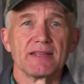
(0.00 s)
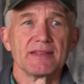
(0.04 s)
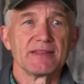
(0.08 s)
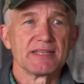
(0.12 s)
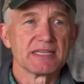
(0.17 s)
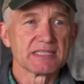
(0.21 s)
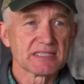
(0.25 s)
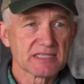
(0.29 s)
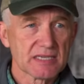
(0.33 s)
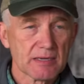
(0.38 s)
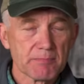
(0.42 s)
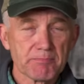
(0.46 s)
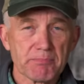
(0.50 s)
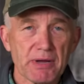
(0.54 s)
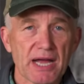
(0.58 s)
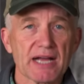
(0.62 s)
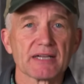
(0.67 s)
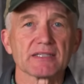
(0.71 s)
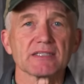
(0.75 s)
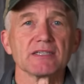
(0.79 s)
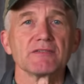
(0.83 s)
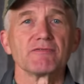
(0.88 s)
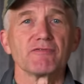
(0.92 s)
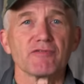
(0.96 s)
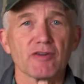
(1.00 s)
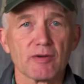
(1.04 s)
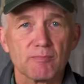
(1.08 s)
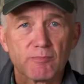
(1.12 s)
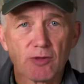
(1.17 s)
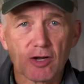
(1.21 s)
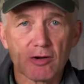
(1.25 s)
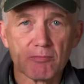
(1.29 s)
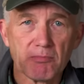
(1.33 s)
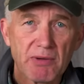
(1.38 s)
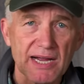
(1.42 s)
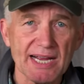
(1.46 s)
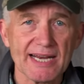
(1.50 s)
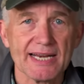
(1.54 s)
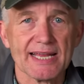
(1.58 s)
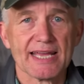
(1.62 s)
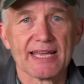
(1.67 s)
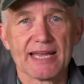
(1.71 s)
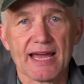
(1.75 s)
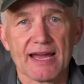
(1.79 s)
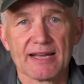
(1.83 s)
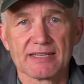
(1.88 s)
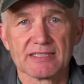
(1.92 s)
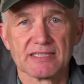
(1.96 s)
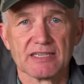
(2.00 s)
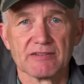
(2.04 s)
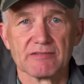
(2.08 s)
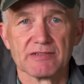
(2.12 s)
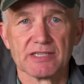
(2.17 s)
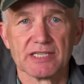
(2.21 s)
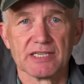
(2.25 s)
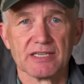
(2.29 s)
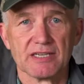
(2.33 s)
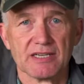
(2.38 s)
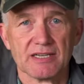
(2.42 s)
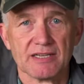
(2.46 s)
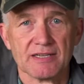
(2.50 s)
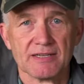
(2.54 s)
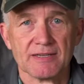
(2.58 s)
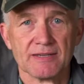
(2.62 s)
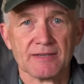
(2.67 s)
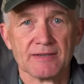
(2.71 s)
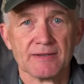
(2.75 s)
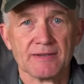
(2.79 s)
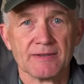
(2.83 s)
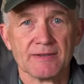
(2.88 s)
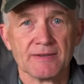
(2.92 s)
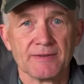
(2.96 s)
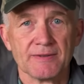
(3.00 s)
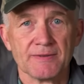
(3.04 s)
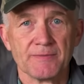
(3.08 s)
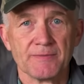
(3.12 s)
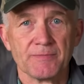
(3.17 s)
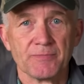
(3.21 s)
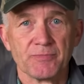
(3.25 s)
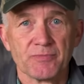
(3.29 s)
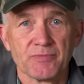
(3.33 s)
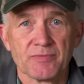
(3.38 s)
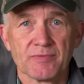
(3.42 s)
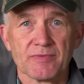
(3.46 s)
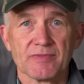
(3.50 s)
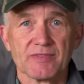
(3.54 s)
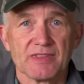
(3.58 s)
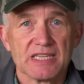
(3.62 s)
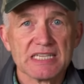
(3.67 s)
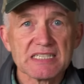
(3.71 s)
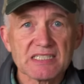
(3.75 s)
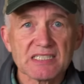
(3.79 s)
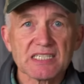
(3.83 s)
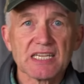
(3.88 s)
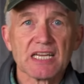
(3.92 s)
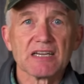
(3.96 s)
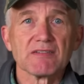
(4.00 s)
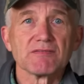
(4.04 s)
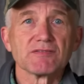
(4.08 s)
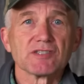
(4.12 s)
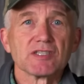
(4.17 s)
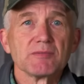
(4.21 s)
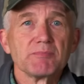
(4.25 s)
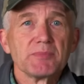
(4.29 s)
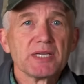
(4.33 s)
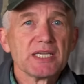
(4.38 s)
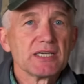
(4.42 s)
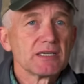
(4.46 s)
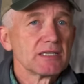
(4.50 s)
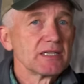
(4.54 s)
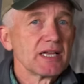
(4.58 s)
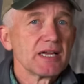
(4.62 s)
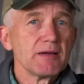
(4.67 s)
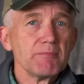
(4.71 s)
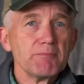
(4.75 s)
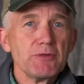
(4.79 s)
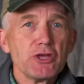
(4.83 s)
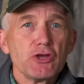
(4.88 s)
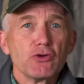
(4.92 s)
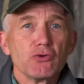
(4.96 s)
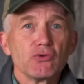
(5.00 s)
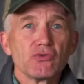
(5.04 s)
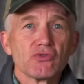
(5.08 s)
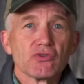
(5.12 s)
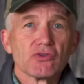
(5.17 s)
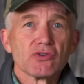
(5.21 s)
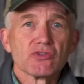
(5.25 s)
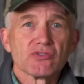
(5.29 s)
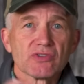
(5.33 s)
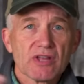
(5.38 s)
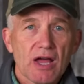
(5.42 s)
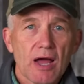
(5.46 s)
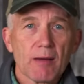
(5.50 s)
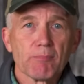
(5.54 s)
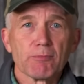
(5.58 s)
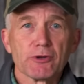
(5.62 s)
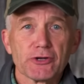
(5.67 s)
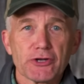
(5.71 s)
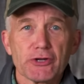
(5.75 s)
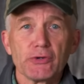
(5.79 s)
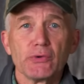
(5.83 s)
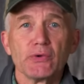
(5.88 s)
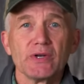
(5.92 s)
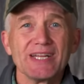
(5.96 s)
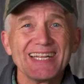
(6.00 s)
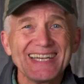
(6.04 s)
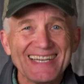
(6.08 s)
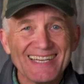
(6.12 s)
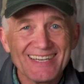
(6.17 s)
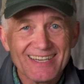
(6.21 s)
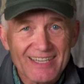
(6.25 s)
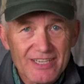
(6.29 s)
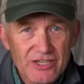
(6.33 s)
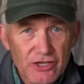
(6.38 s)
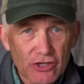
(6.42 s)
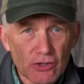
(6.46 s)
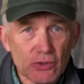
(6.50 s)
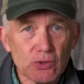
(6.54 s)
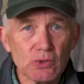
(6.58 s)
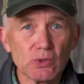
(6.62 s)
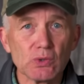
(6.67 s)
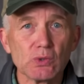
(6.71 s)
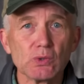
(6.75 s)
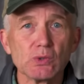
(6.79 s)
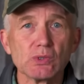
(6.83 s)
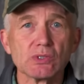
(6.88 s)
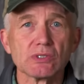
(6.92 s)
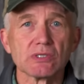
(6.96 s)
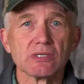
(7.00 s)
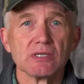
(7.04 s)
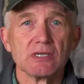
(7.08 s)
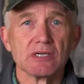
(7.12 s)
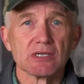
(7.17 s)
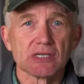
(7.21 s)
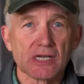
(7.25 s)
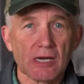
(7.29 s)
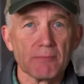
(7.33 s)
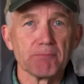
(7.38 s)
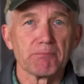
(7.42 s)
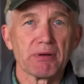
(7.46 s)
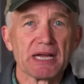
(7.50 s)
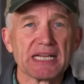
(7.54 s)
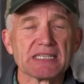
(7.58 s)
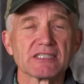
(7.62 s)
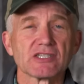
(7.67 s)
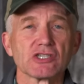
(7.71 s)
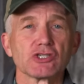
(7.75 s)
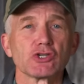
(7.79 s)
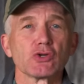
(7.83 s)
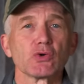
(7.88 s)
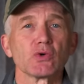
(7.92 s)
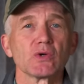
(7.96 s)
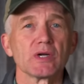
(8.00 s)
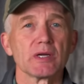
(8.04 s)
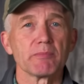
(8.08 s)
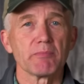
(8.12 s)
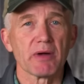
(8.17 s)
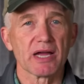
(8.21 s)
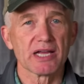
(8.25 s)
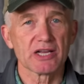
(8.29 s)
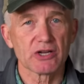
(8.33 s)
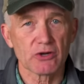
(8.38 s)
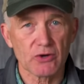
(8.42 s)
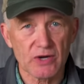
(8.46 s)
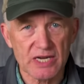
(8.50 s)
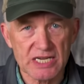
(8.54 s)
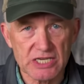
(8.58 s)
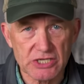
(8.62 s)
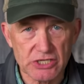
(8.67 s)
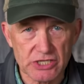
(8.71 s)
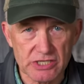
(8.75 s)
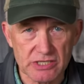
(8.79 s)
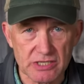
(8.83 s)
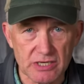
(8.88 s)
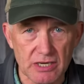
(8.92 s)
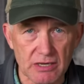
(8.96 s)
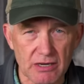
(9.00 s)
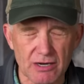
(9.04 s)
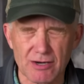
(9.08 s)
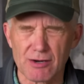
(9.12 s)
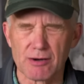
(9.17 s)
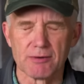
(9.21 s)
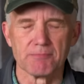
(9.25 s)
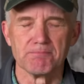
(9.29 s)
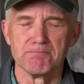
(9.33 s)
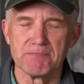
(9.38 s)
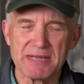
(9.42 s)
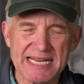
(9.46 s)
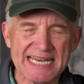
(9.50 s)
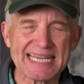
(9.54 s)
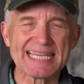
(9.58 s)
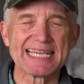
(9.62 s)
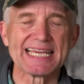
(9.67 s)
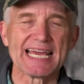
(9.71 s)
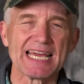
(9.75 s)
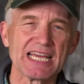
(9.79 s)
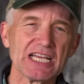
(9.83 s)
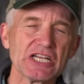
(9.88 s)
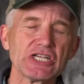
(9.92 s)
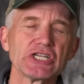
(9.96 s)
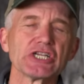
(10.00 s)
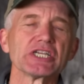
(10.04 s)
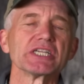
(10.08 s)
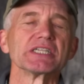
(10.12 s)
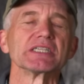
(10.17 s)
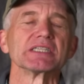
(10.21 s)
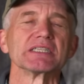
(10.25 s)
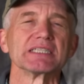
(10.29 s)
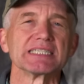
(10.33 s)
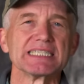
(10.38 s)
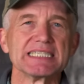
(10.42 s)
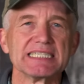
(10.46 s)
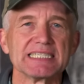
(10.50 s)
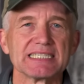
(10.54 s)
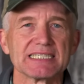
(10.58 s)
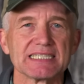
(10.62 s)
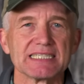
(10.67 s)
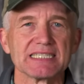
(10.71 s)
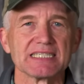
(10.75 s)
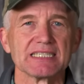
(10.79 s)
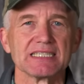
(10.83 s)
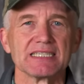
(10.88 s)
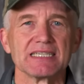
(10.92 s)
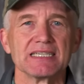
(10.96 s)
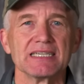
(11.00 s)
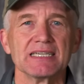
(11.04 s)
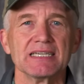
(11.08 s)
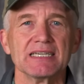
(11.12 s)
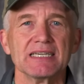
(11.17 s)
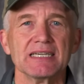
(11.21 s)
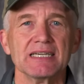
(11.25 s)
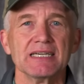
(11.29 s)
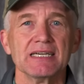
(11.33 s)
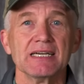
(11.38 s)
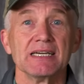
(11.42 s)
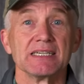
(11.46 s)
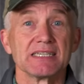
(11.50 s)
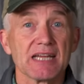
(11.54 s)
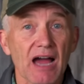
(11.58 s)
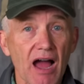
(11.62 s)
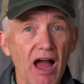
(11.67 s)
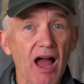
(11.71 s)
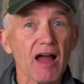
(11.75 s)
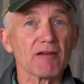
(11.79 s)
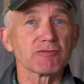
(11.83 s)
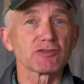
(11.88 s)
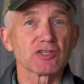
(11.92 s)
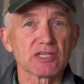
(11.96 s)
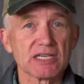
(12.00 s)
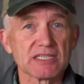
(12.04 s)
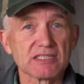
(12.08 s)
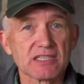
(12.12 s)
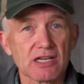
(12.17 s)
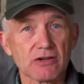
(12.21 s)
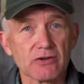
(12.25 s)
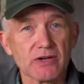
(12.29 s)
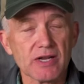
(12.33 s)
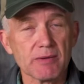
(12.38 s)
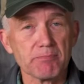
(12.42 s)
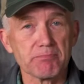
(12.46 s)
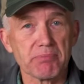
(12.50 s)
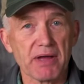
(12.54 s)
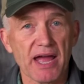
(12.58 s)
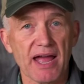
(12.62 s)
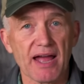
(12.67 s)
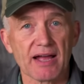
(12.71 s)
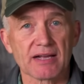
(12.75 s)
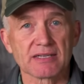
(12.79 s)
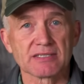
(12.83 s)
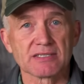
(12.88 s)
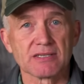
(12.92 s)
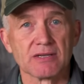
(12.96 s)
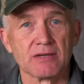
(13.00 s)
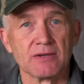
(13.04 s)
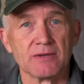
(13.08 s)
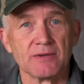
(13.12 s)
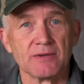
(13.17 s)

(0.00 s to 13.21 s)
that's impacted from their mining activity. This gives the BLM users the opportunity to use compensatory migration or mitigation leasing to offset their impacts.